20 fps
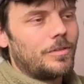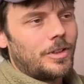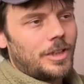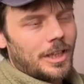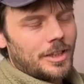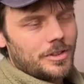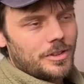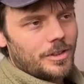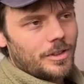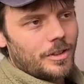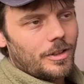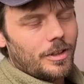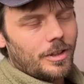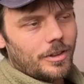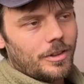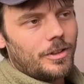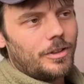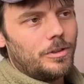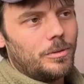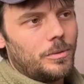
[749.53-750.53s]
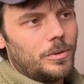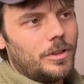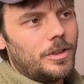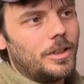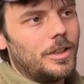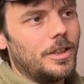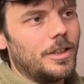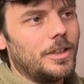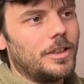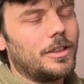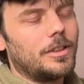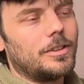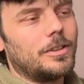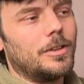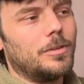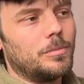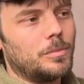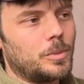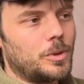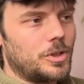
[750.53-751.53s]
it has a, a, thinner one, like
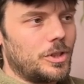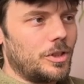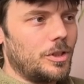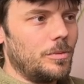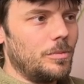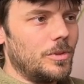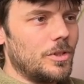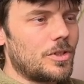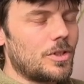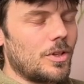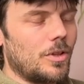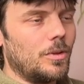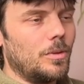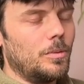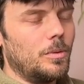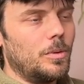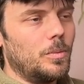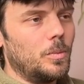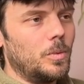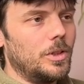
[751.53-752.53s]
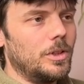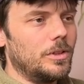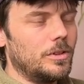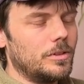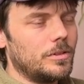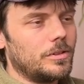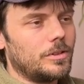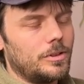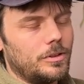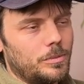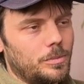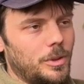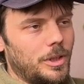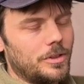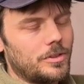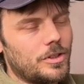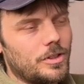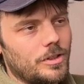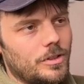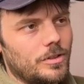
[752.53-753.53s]
I presume the Sola one will, you'll be
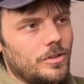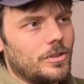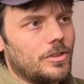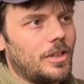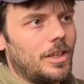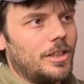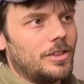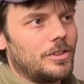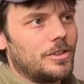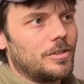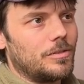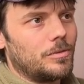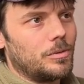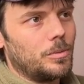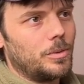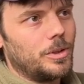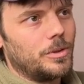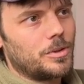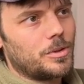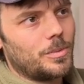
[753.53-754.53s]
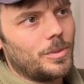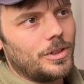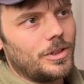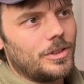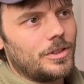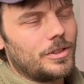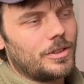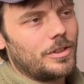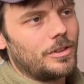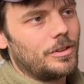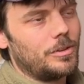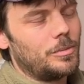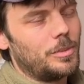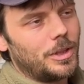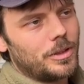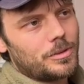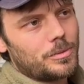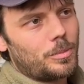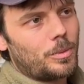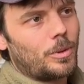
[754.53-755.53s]
able to use the edges of your wheels a bit easier. You'll be
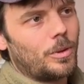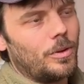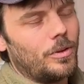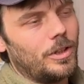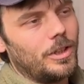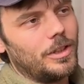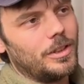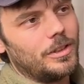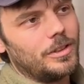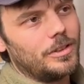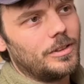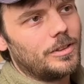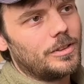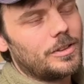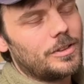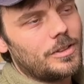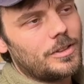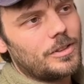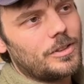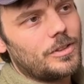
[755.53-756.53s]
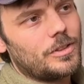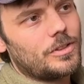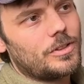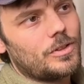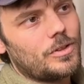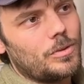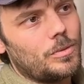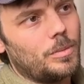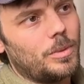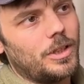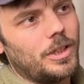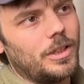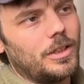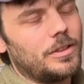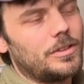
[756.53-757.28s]
able to pronate and supinate.